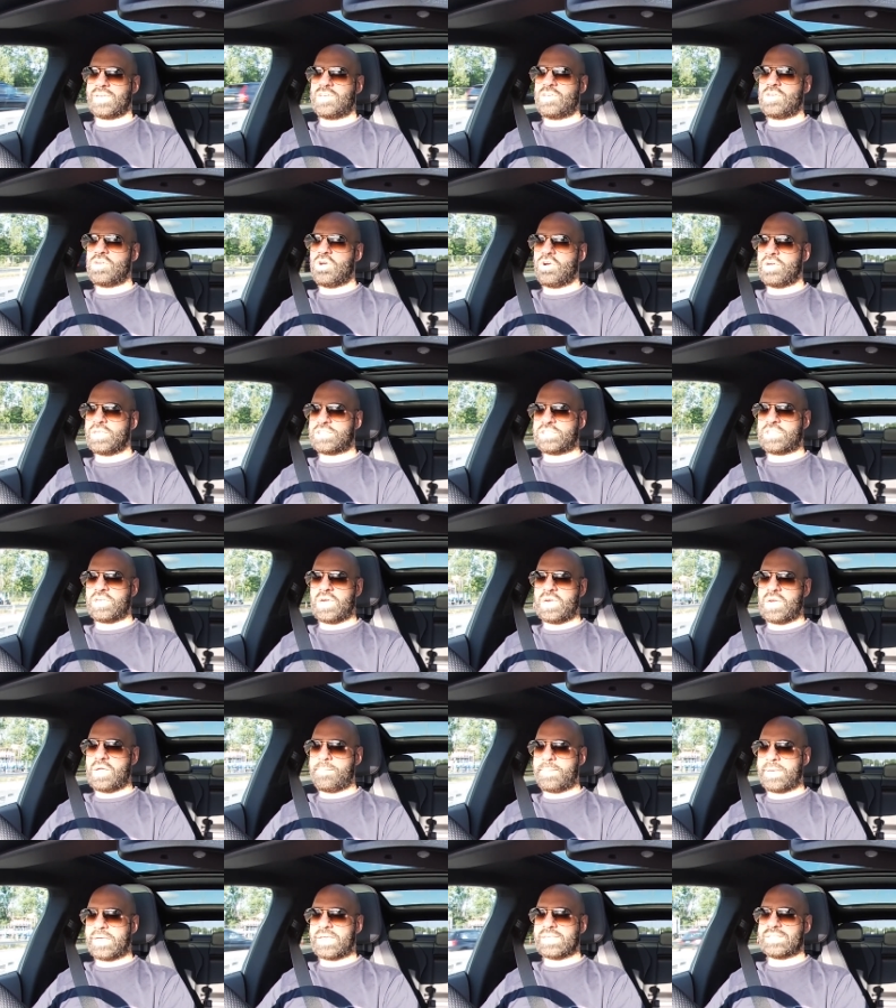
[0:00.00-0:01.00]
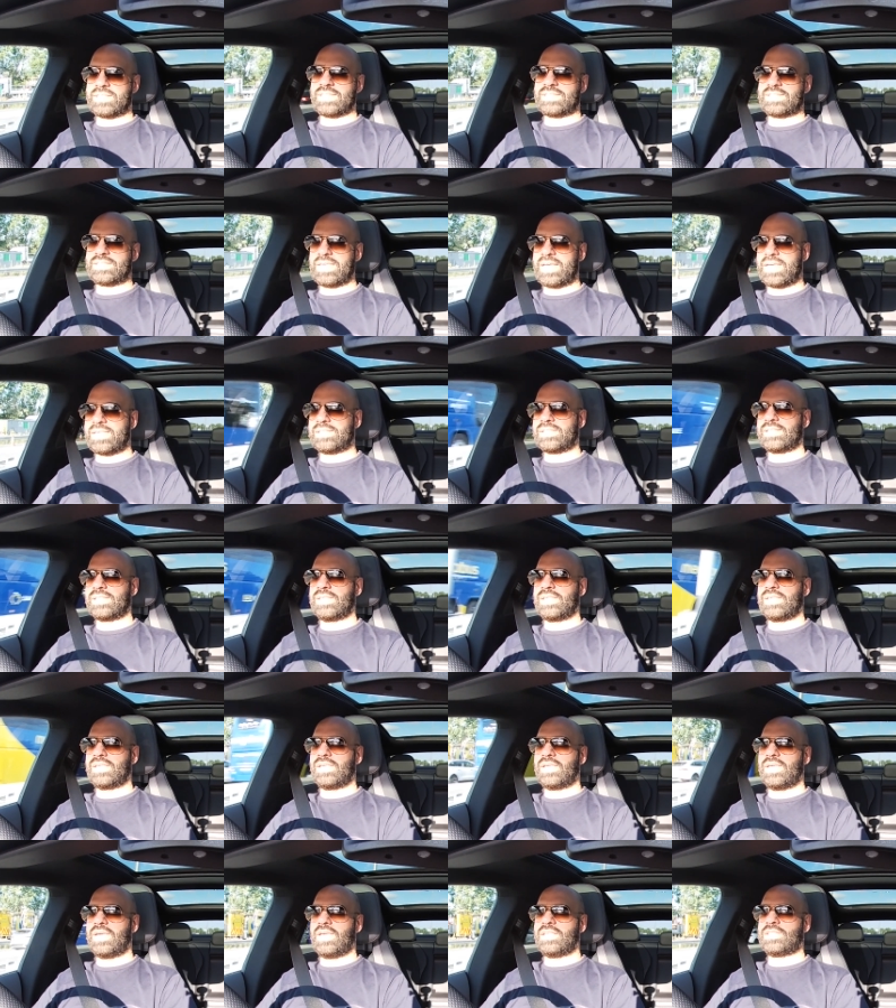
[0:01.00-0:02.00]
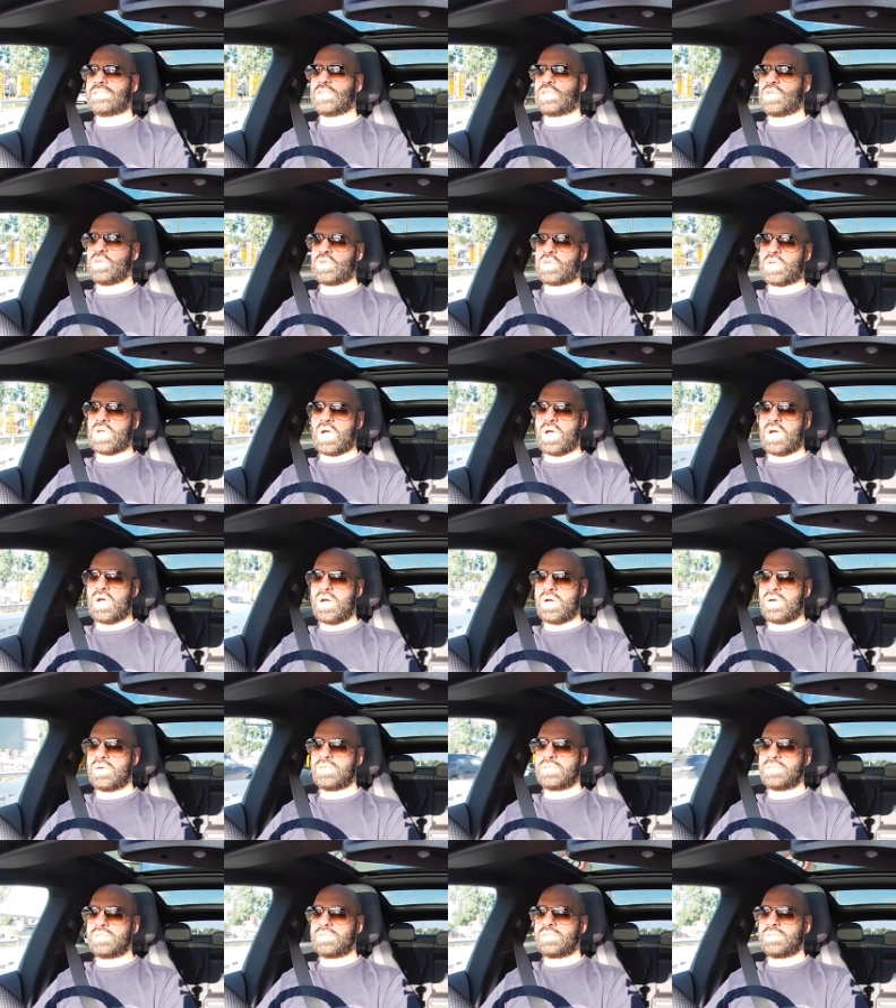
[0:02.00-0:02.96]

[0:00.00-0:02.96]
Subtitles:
Not as dynamic, as I said. It's a good car.